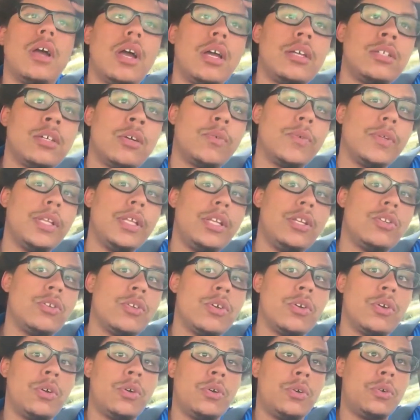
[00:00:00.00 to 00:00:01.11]
I don't really
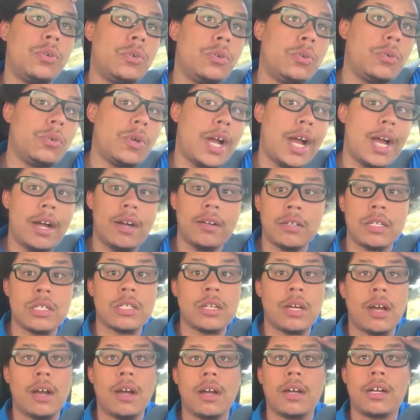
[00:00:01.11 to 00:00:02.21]
know how to
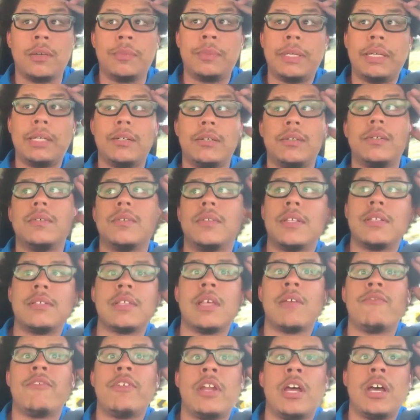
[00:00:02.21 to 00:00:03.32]
talk about The
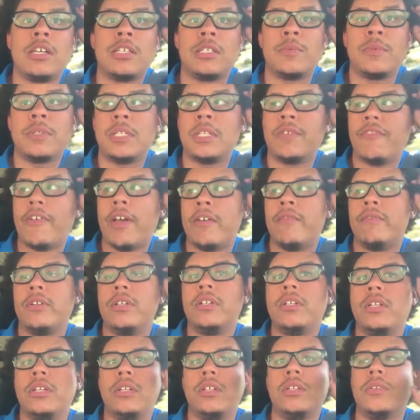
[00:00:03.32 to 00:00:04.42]
Seven Husbands of
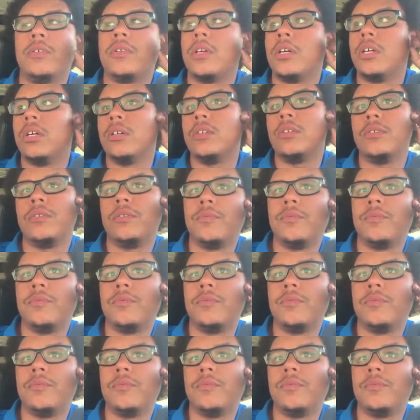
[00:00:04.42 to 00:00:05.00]
Evelyn Hugo,